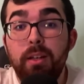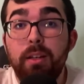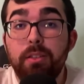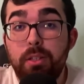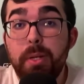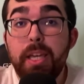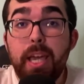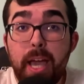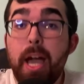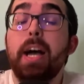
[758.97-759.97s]
So
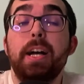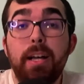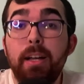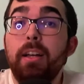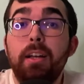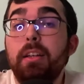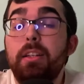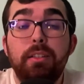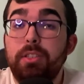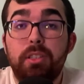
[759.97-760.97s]
yeah,
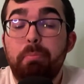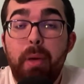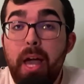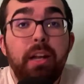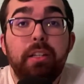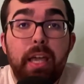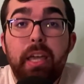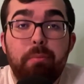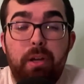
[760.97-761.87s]
it's just a bad game.